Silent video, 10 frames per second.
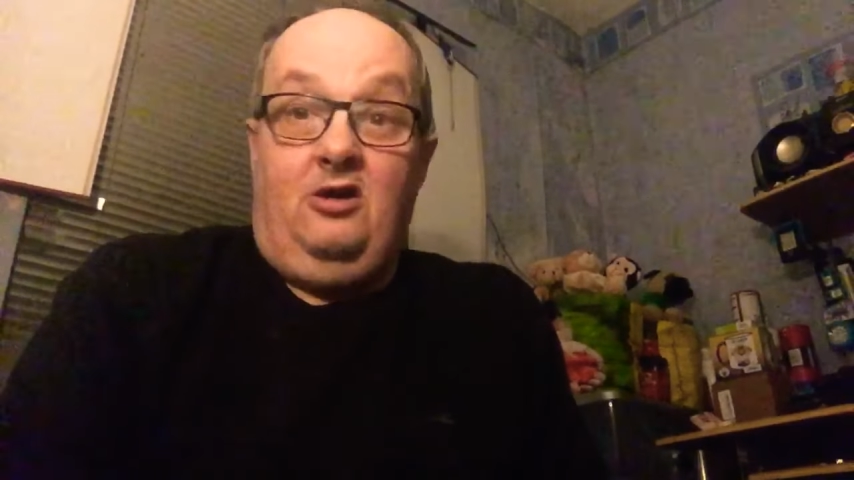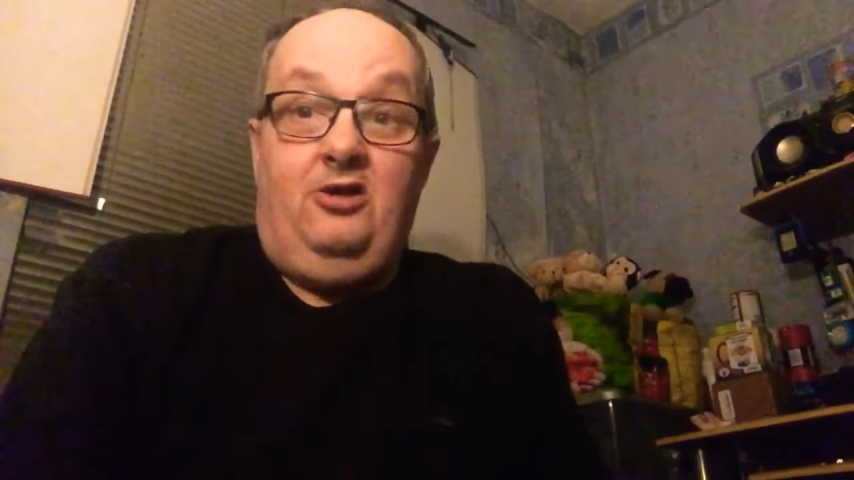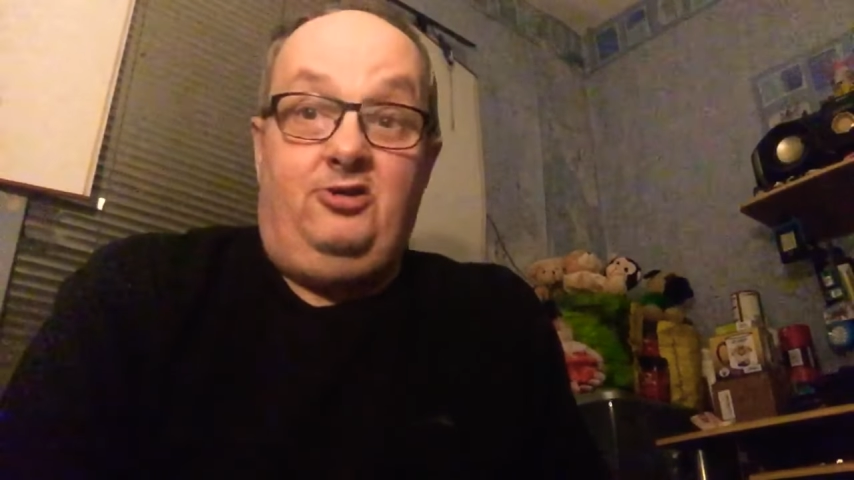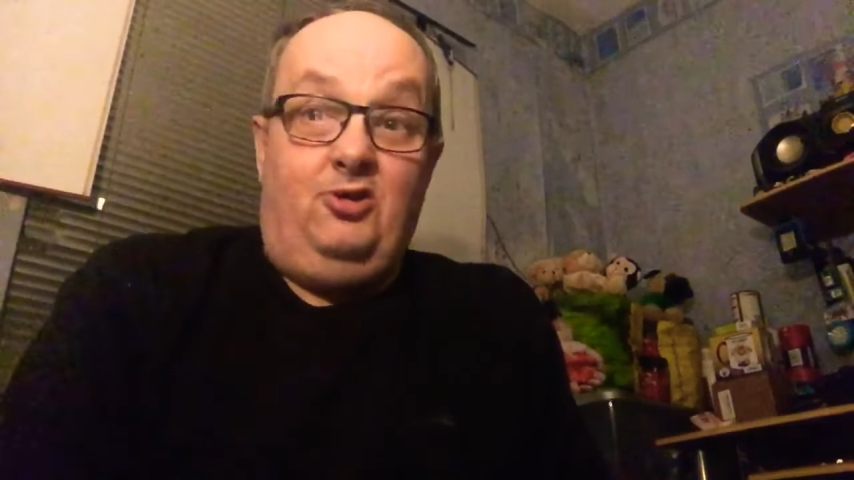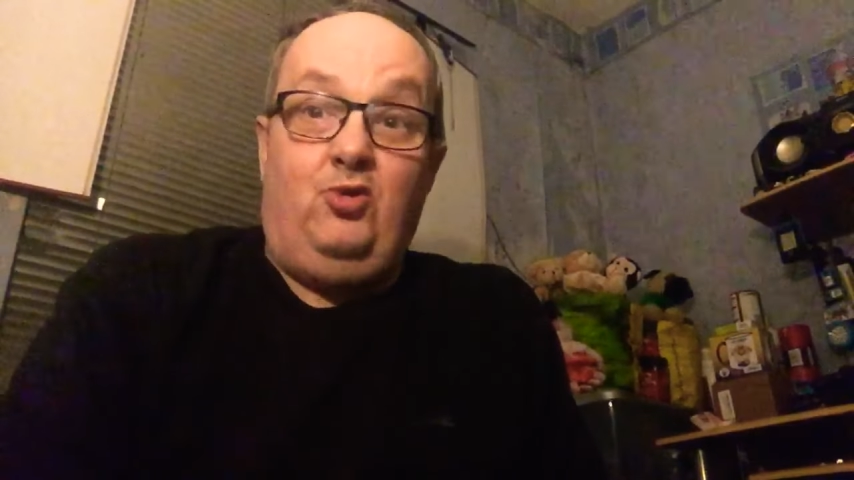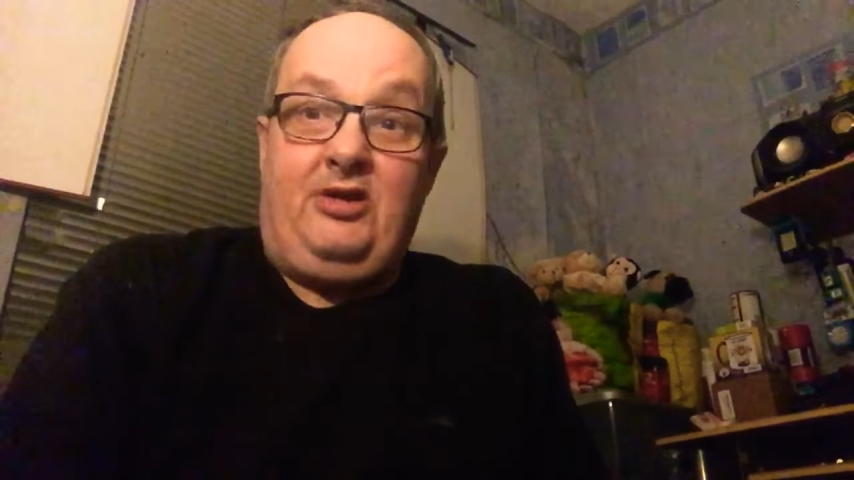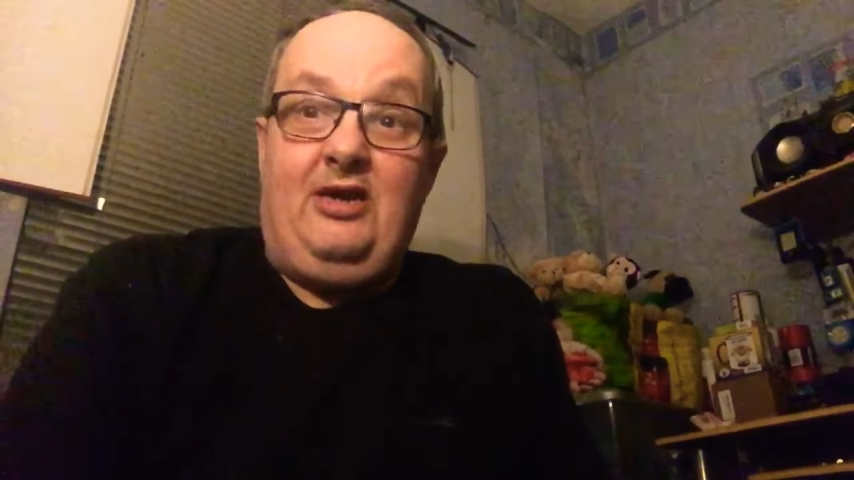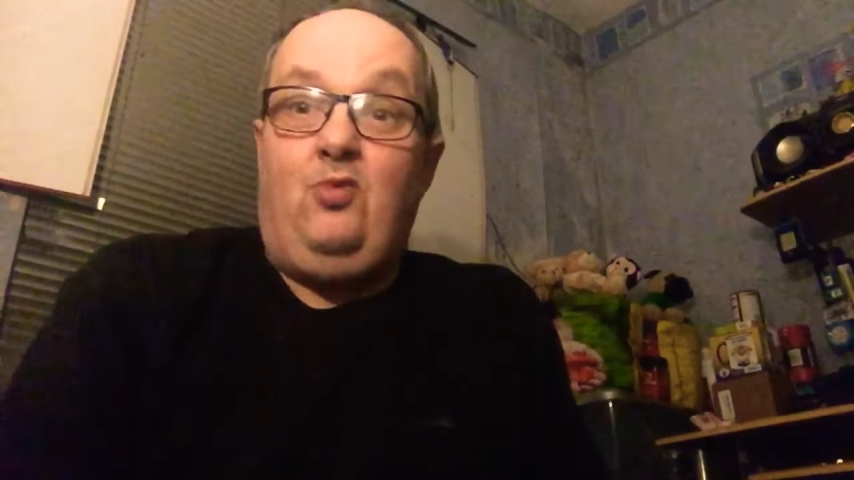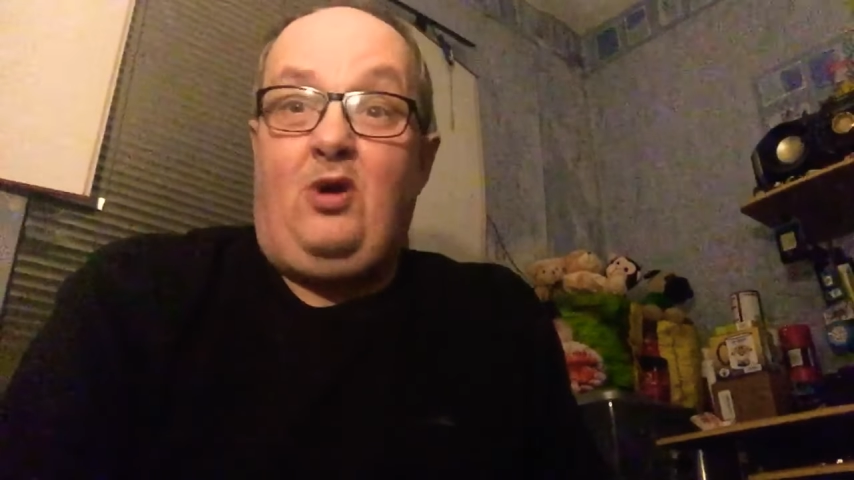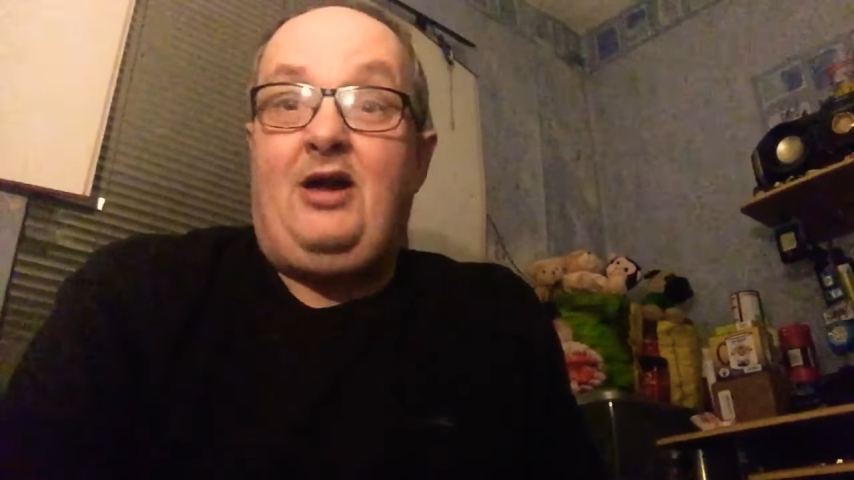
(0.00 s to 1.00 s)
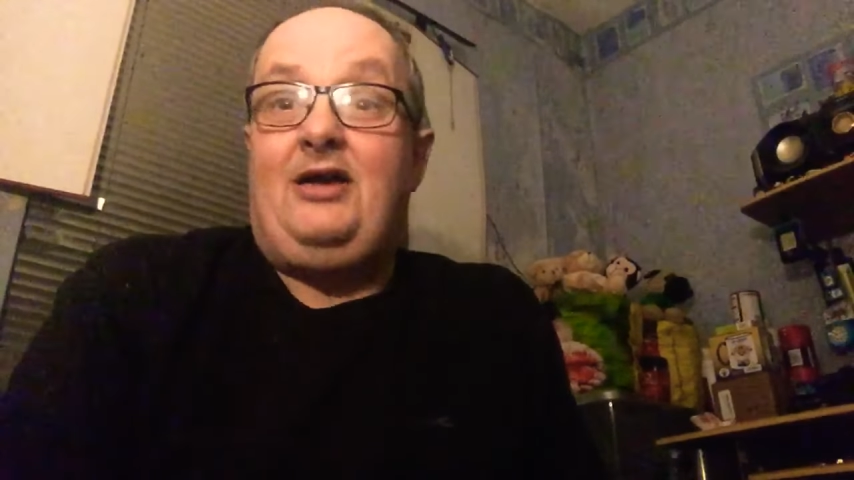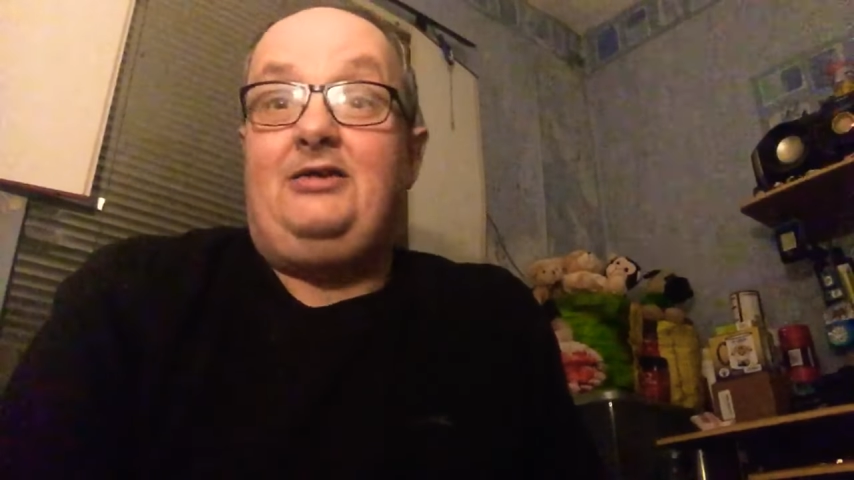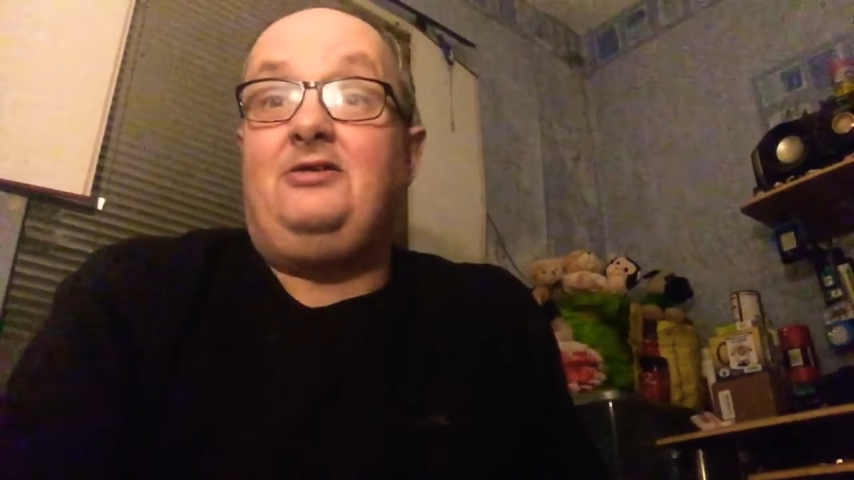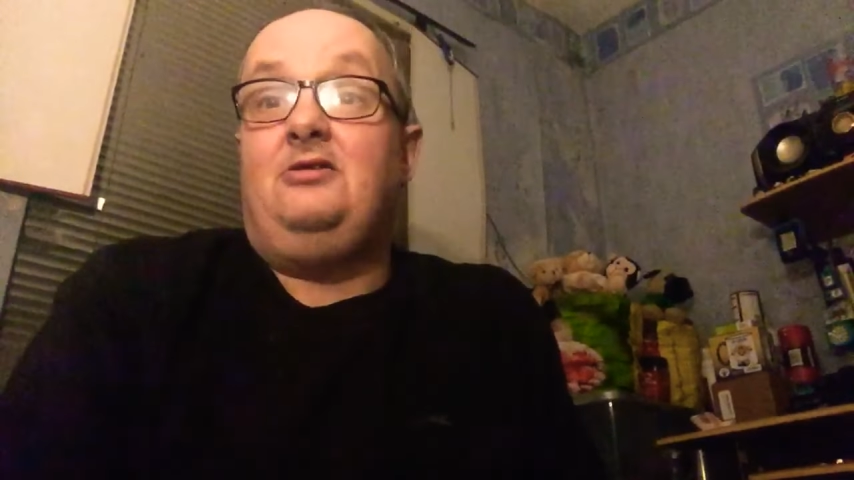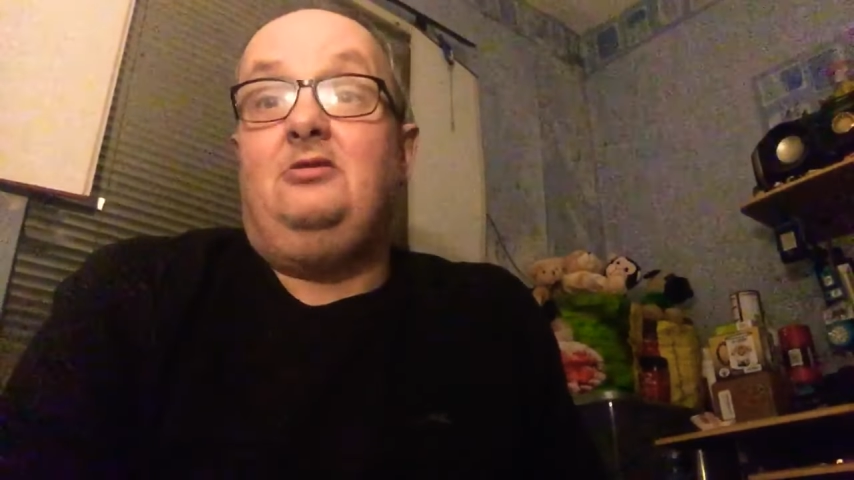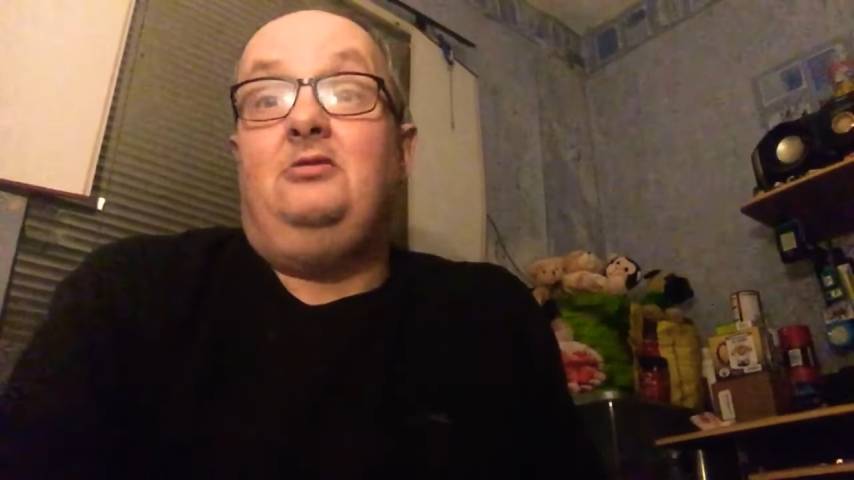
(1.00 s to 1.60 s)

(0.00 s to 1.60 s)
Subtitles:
a UK-wide